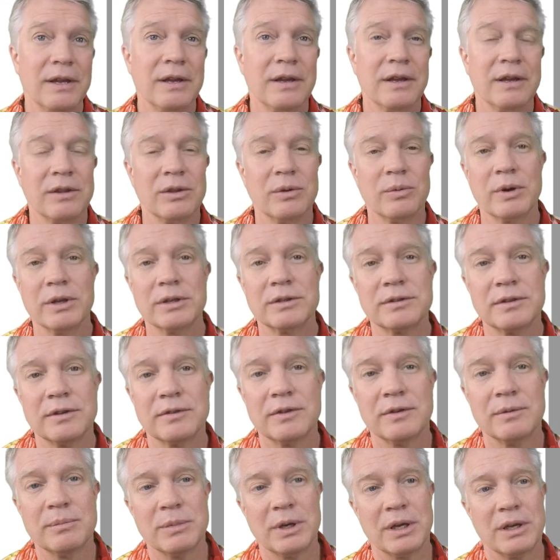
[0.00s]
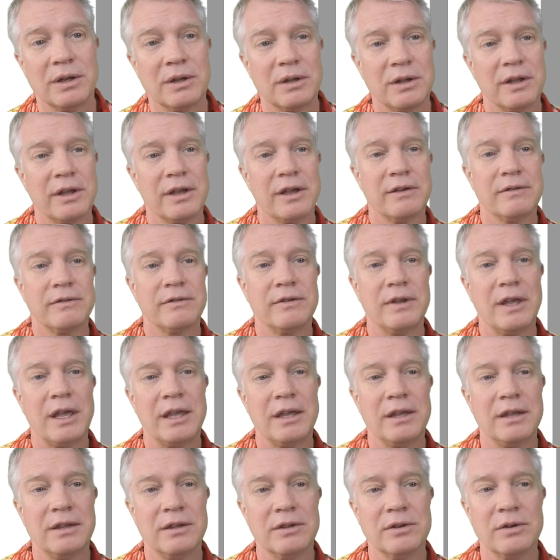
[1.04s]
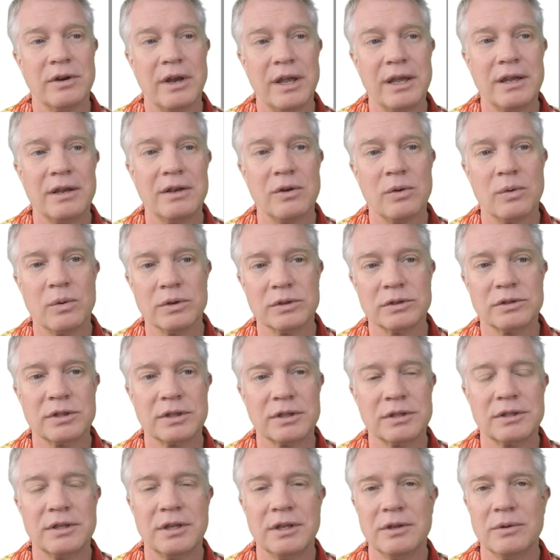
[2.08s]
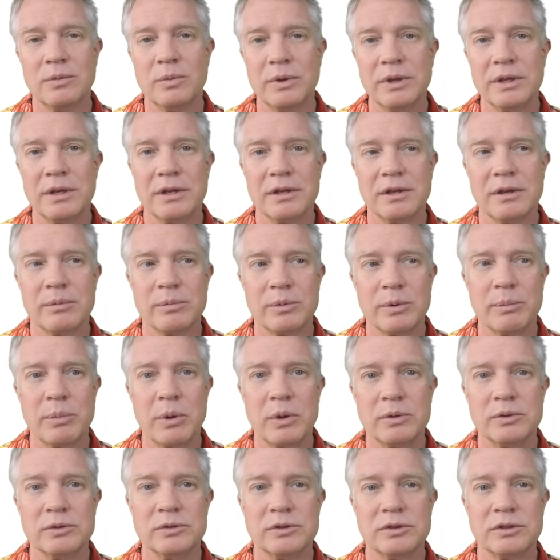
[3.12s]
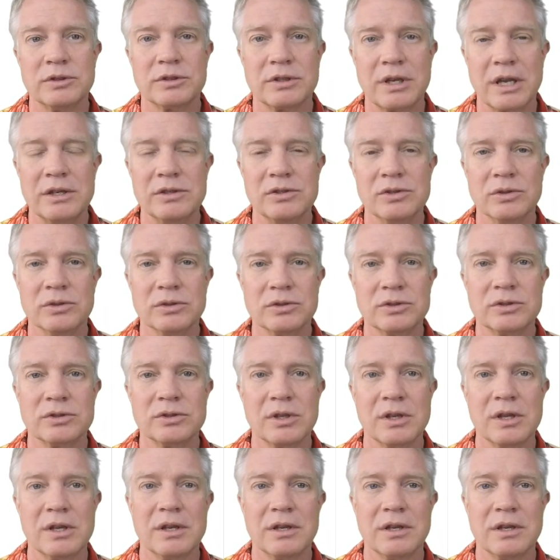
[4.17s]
The rest of them I all have either 8 or 16 week proposed schedules